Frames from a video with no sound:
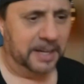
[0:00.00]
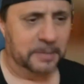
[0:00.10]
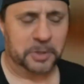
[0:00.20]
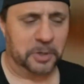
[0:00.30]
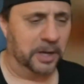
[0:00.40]

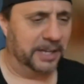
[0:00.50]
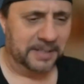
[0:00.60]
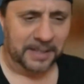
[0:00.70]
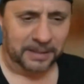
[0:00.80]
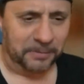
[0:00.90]
I'm trying
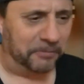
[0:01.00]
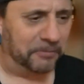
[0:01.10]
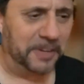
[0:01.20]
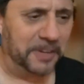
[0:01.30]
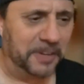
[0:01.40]
to like
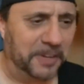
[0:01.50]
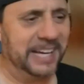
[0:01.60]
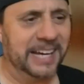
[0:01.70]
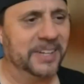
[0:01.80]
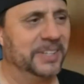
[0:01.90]
figure it
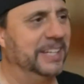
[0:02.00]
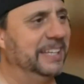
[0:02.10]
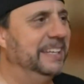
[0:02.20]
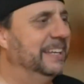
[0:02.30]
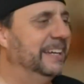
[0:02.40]
out.
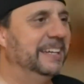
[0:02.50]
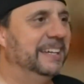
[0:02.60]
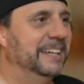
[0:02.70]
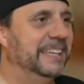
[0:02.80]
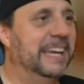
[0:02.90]
And
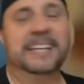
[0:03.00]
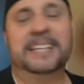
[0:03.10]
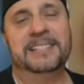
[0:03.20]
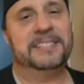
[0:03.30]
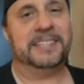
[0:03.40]
yeah,
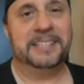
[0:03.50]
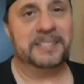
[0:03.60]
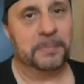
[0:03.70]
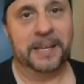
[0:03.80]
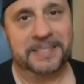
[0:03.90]
he's
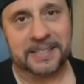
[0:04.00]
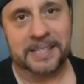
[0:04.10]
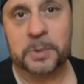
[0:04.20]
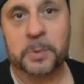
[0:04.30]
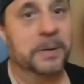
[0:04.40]
amazing.
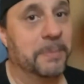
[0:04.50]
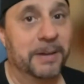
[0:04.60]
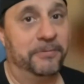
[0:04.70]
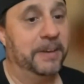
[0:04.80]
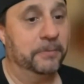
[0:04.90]
He's one of my
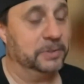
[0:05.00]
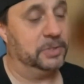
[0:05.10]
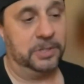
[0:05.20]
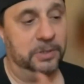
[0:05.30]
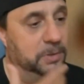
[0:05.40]
favorites
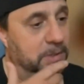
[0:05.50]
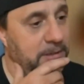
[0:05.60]
too.